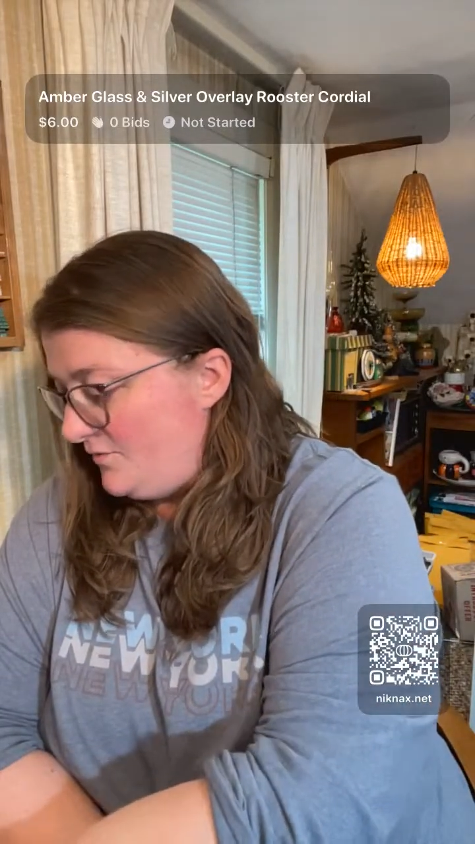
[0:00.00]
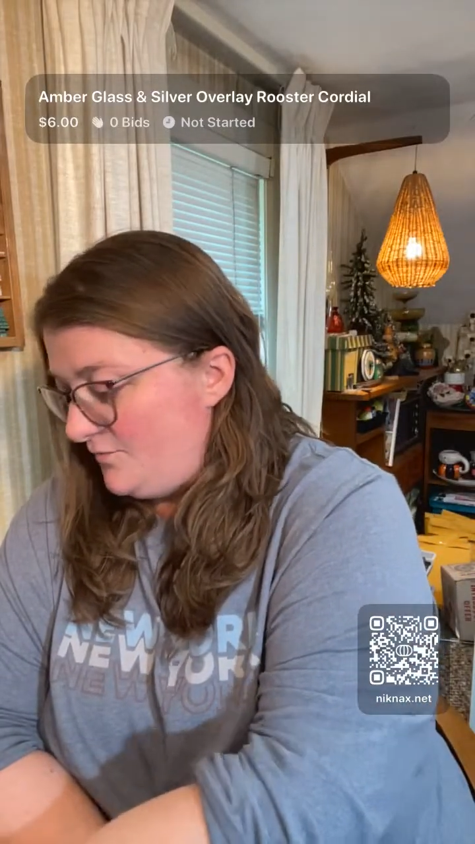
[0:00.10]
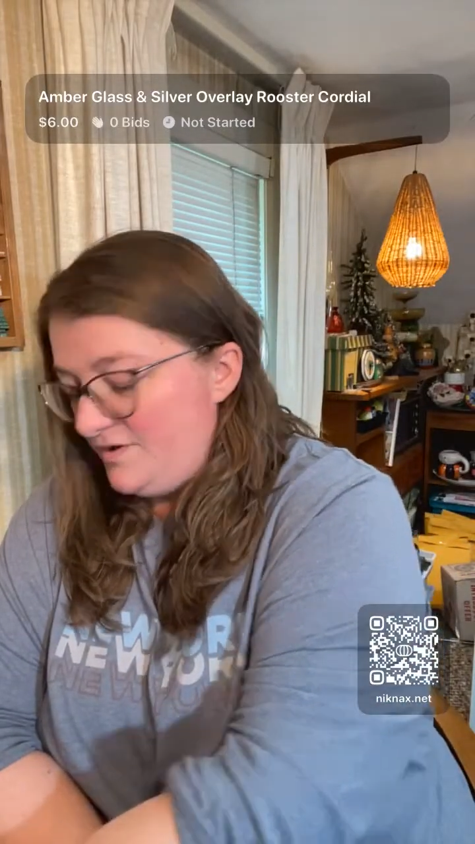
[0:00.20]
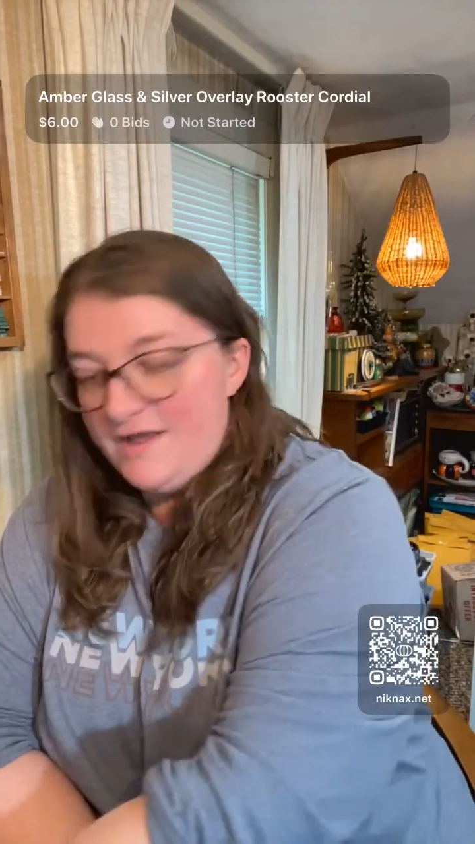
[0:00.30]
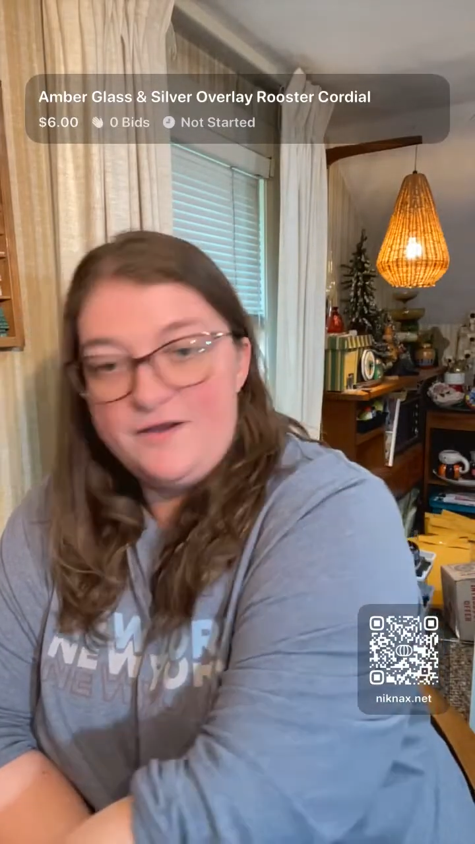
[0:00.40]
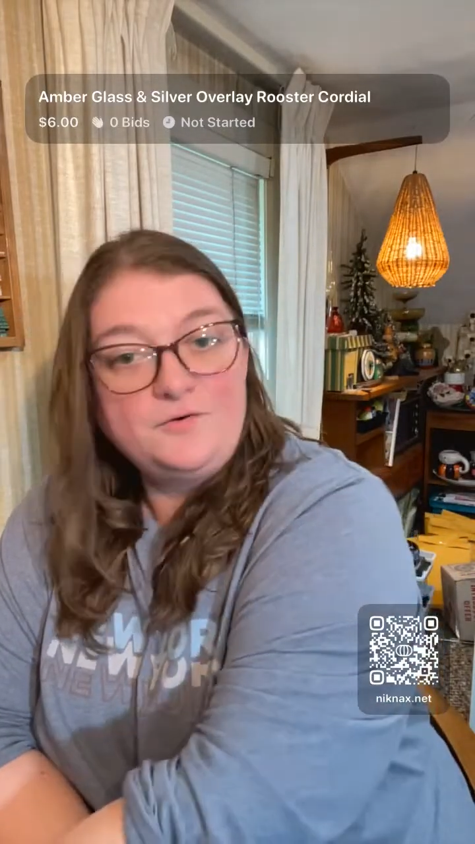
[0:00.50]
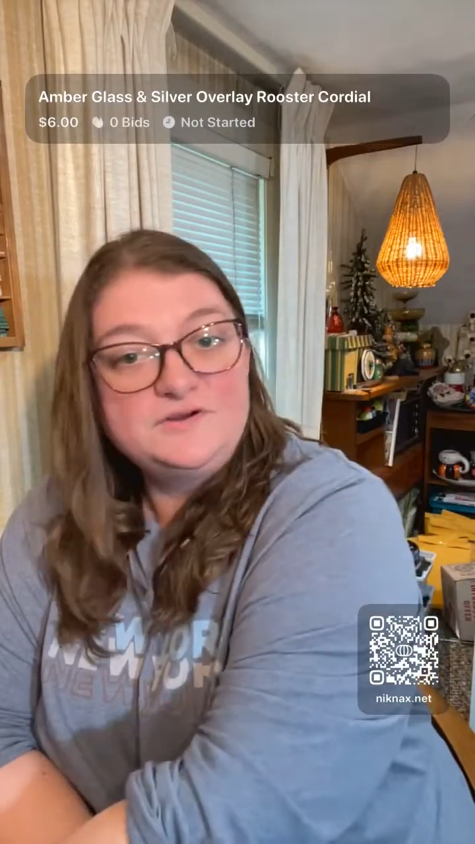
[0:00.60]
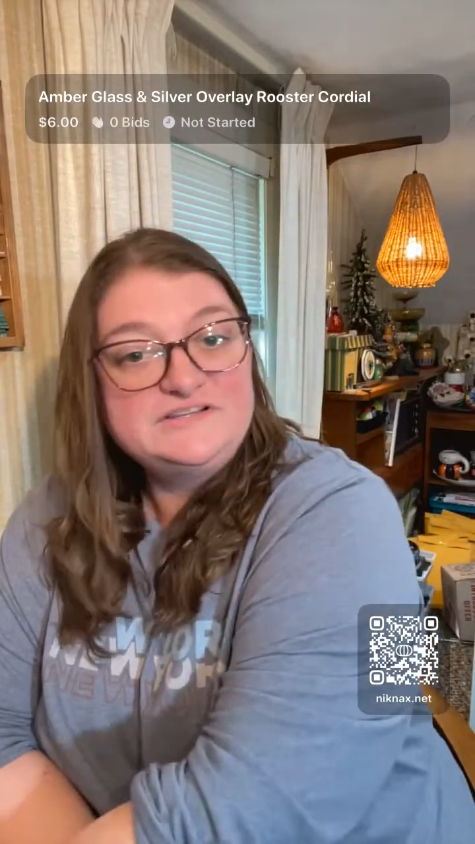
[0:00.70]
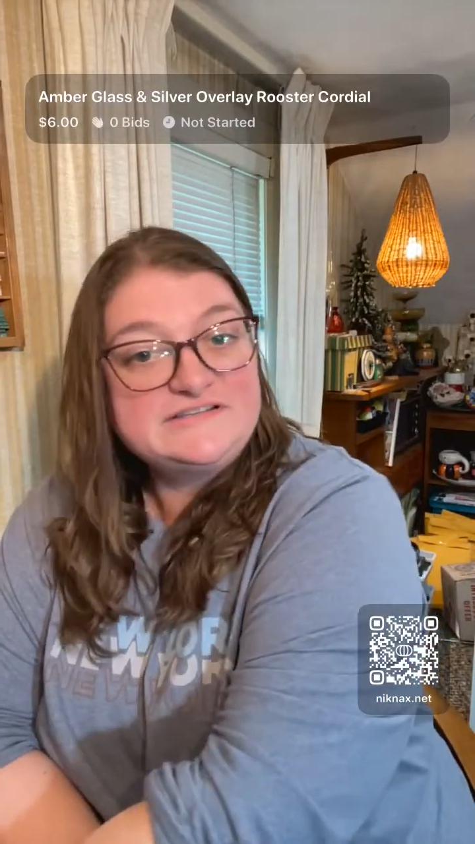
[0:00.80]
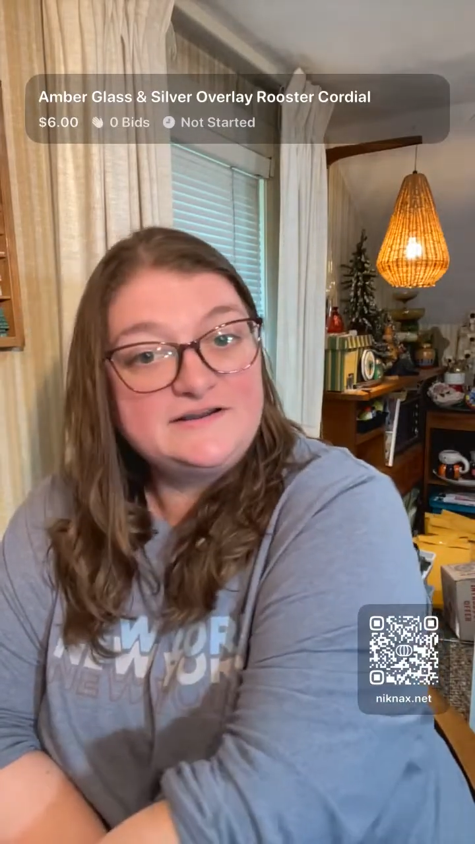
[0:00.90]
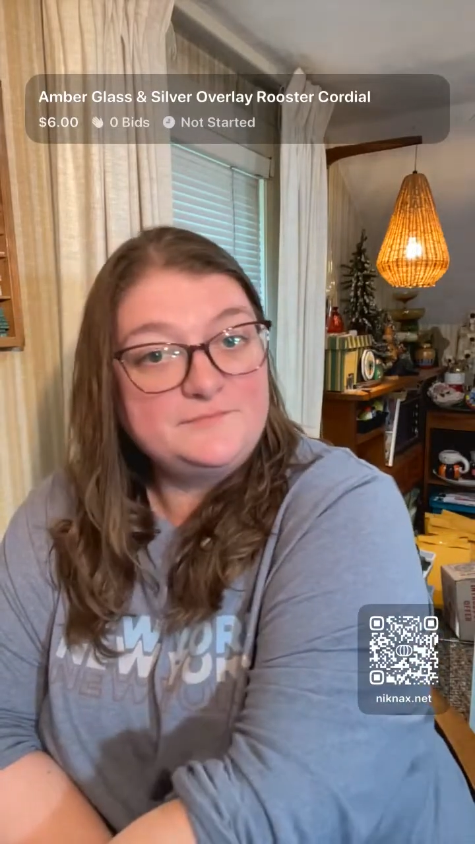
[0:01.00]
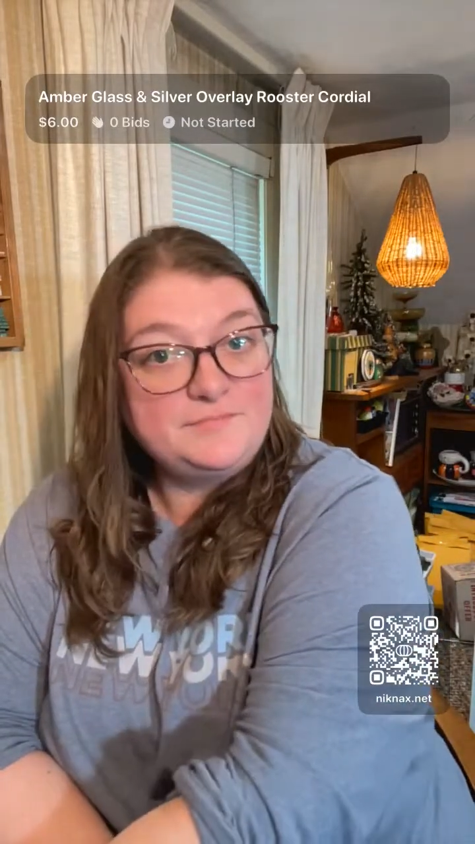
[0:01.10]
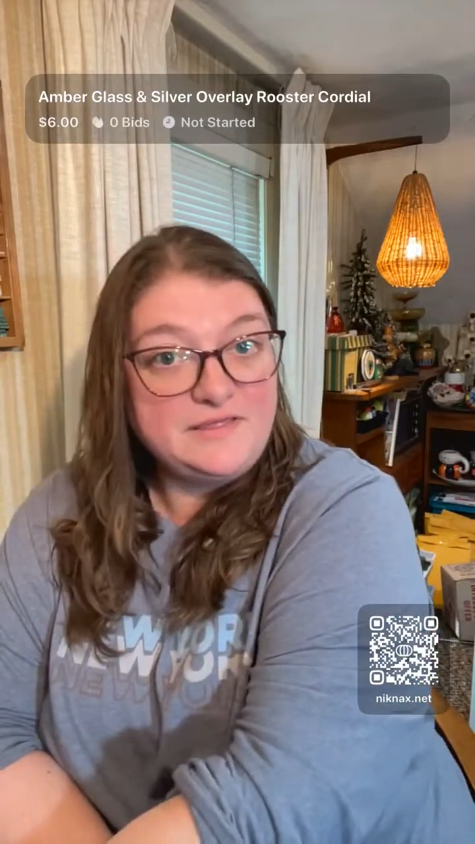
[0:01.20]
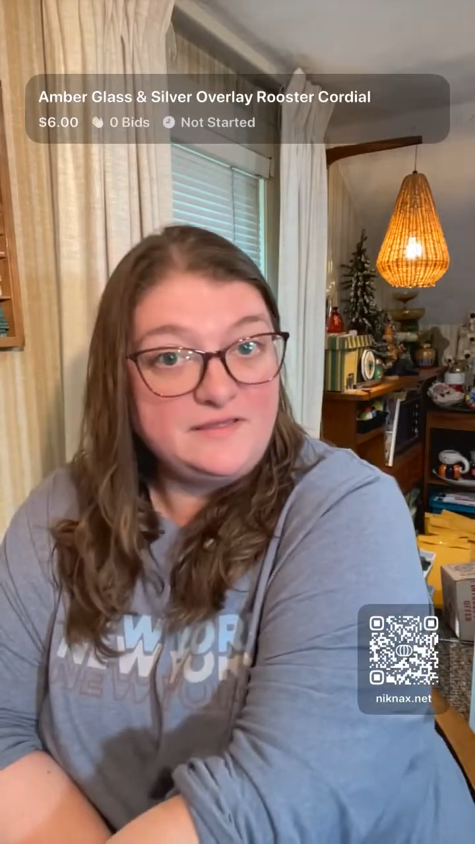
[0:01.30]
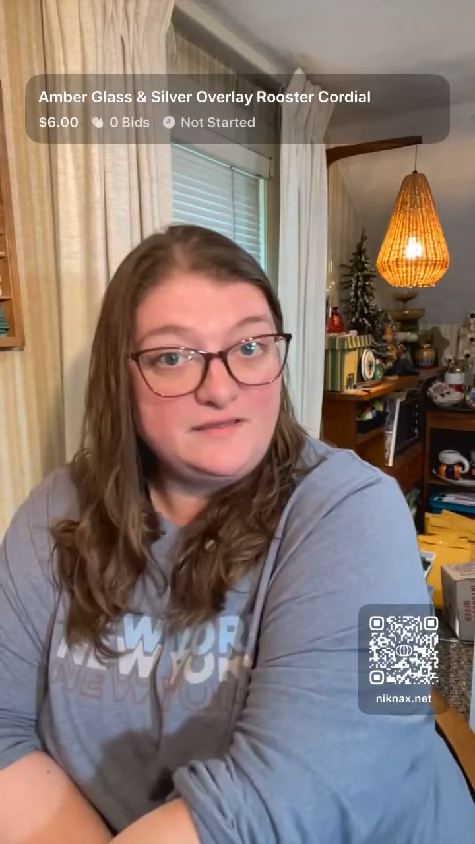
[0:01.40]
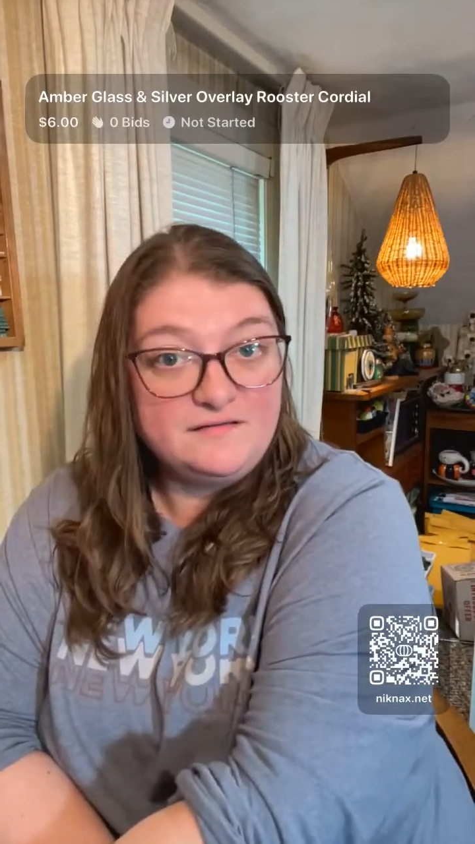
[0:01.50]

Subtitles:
We're not always going to be